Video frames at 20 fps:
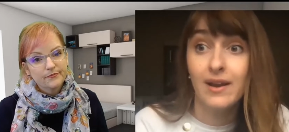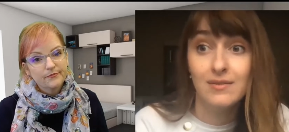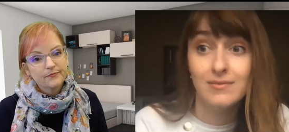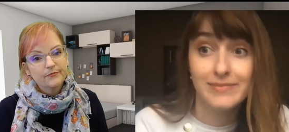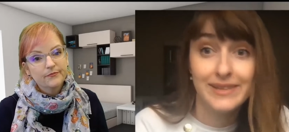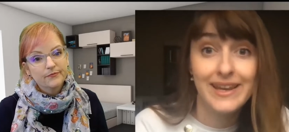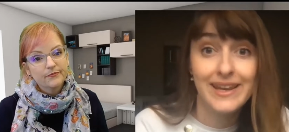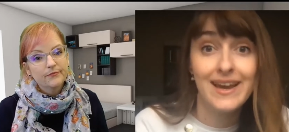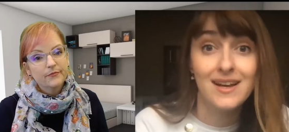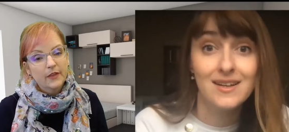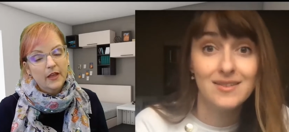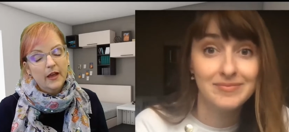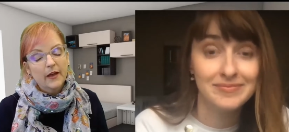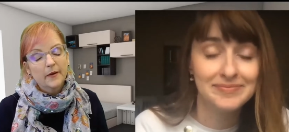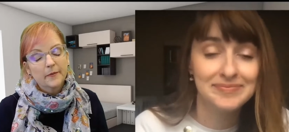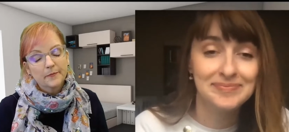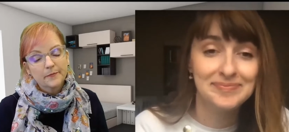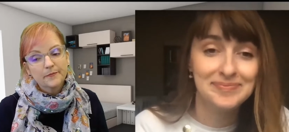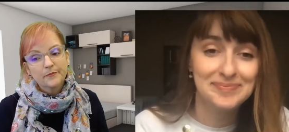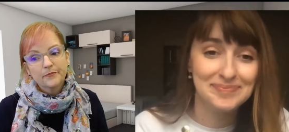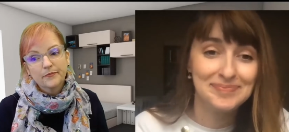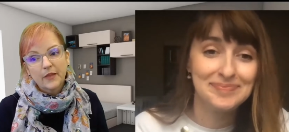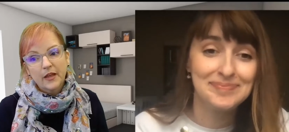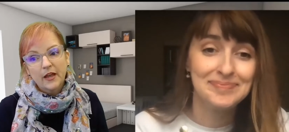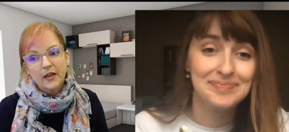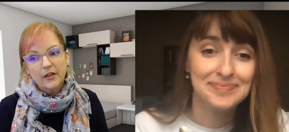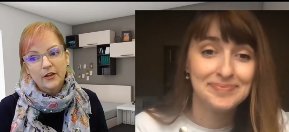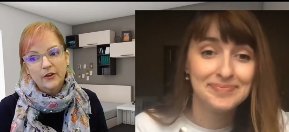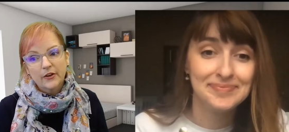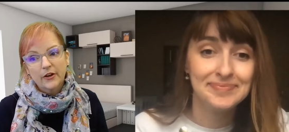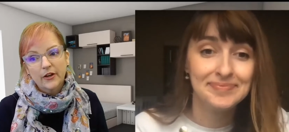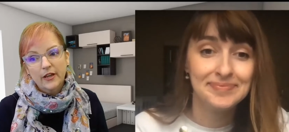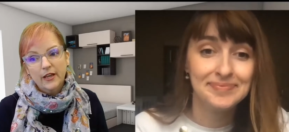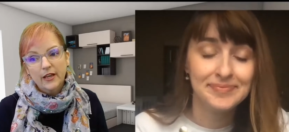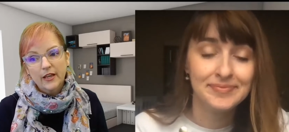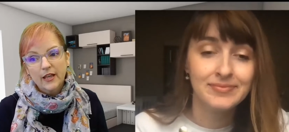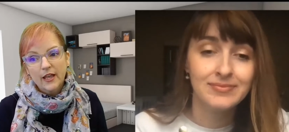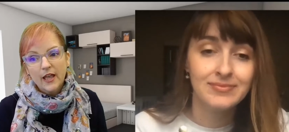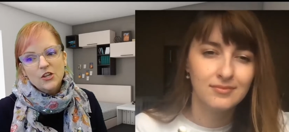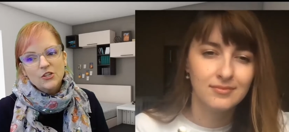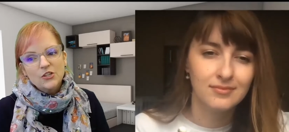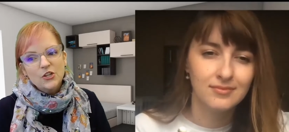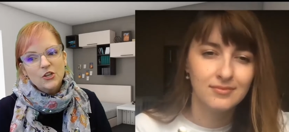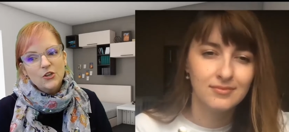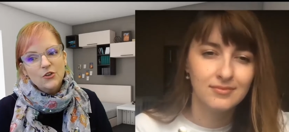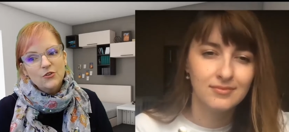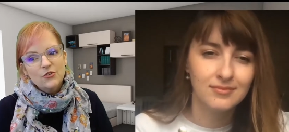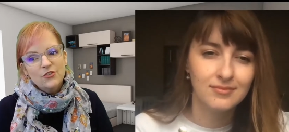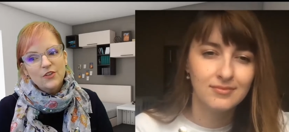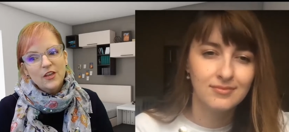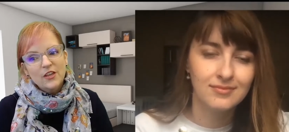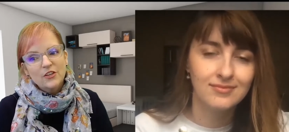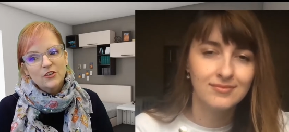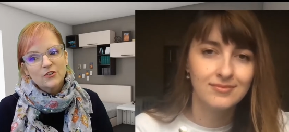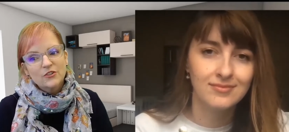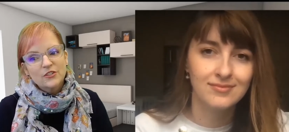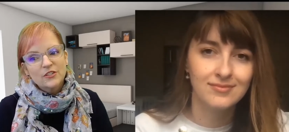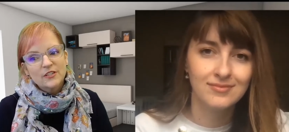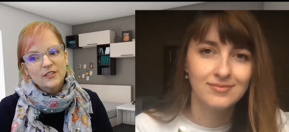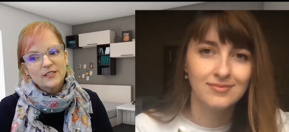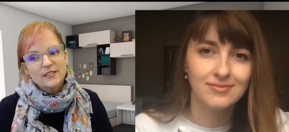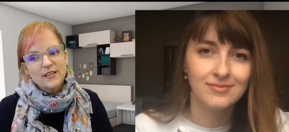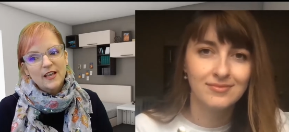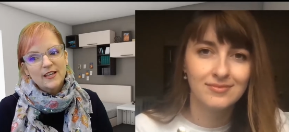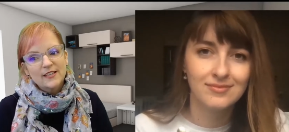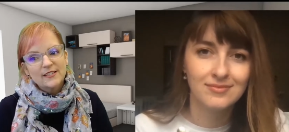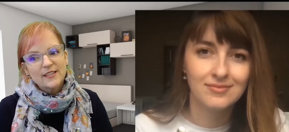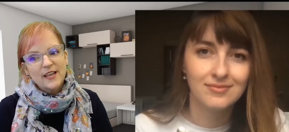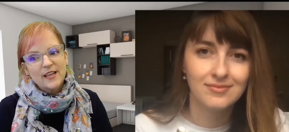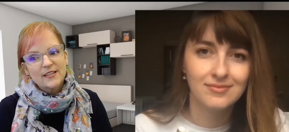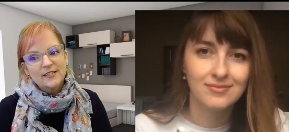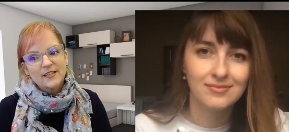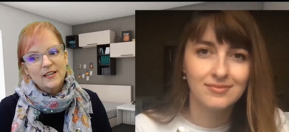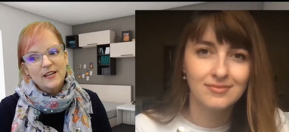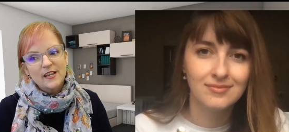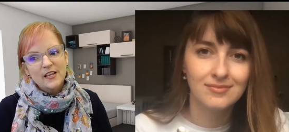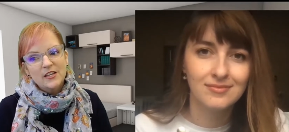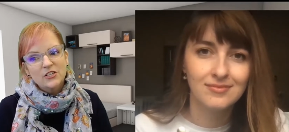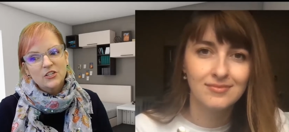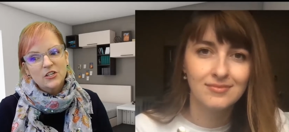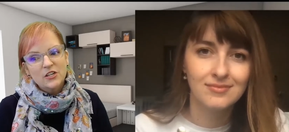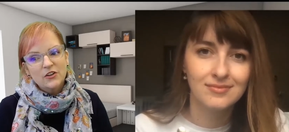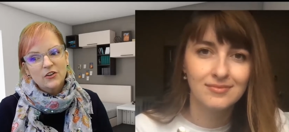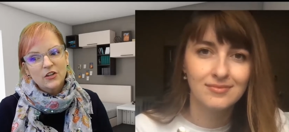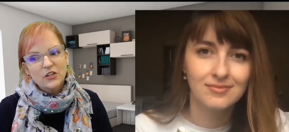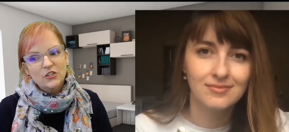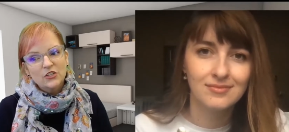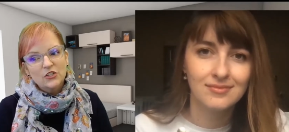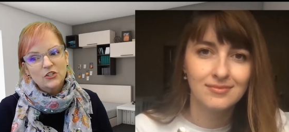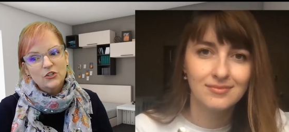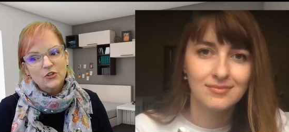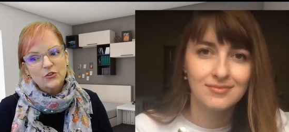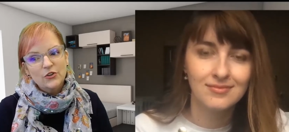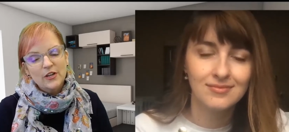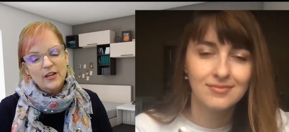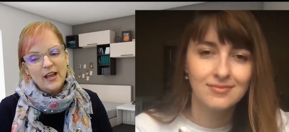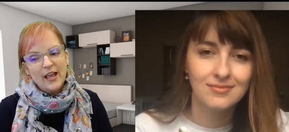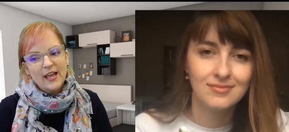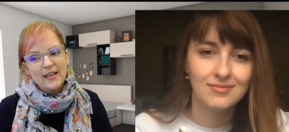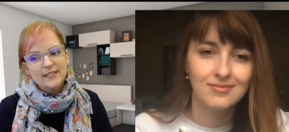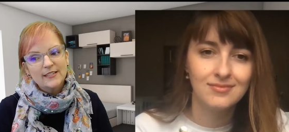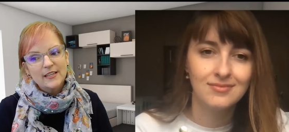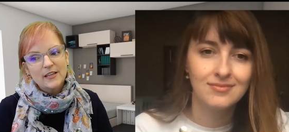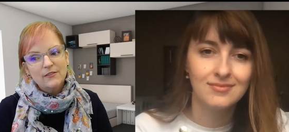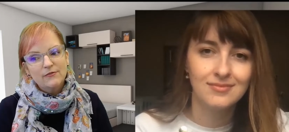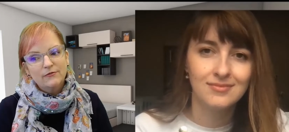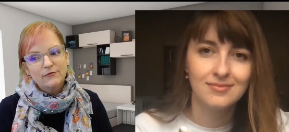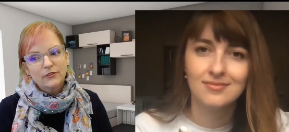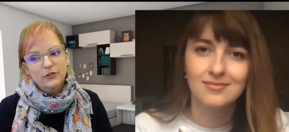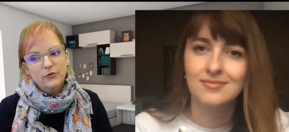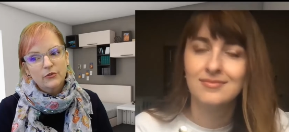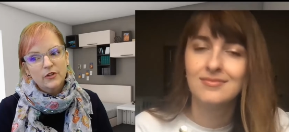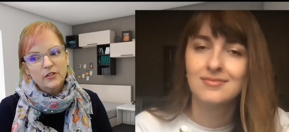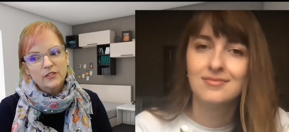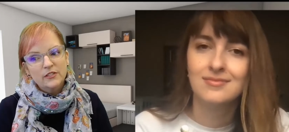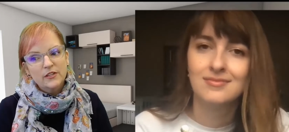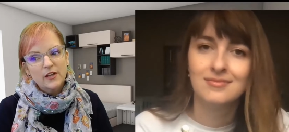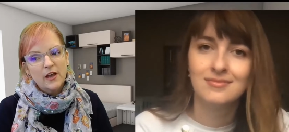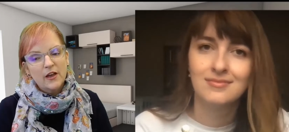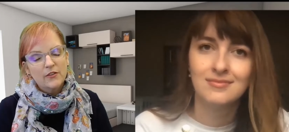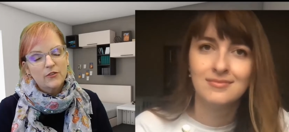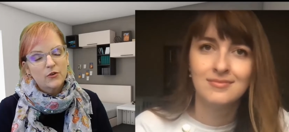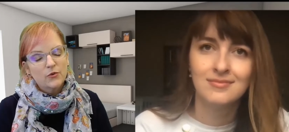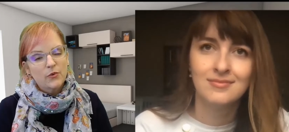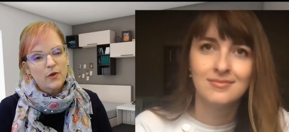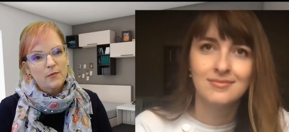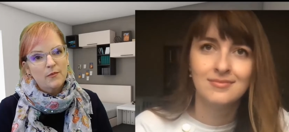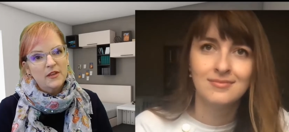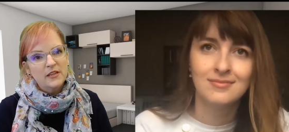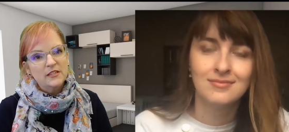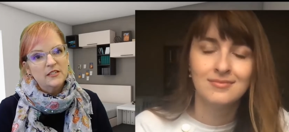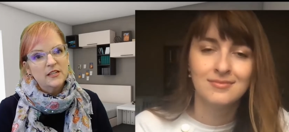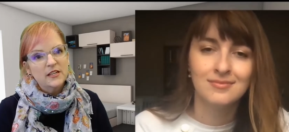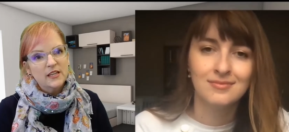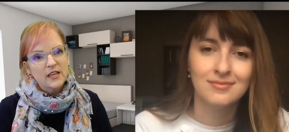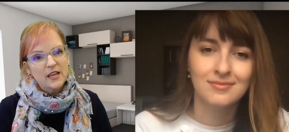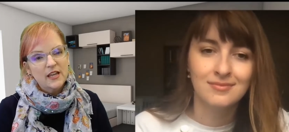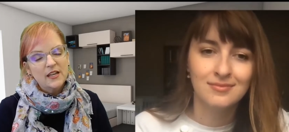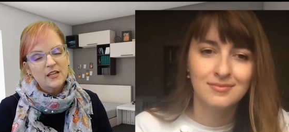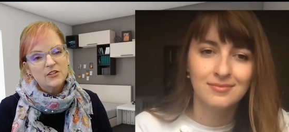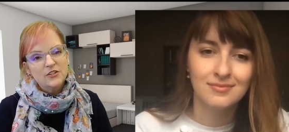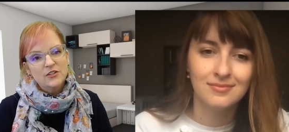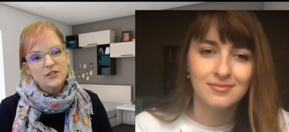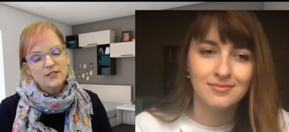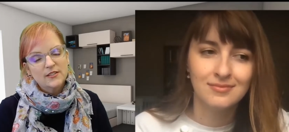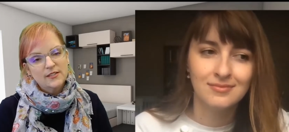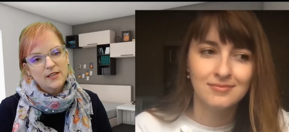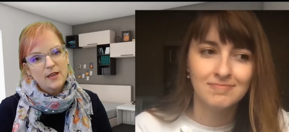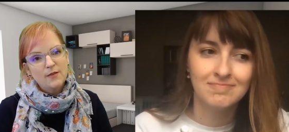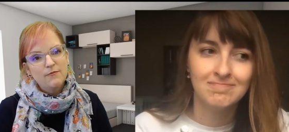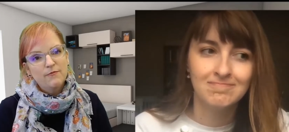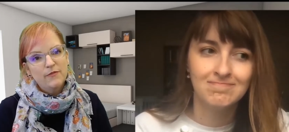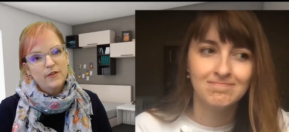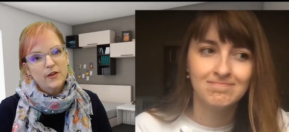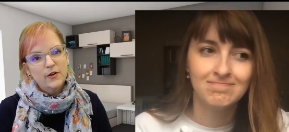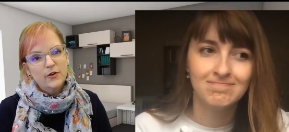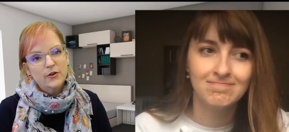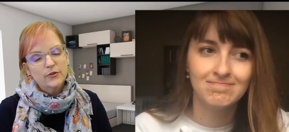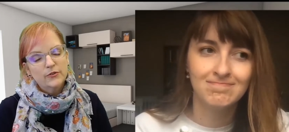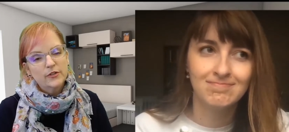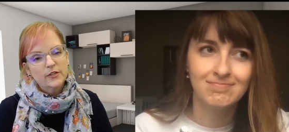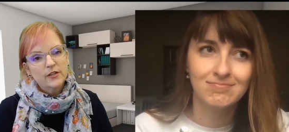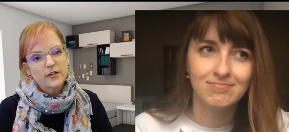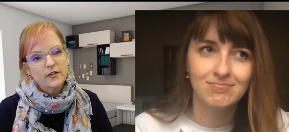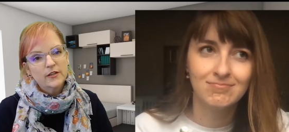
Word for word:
Speaker 1: yeah, yeah. I agree. Do you think your success as an engineering student has influenced other women to get into the same field?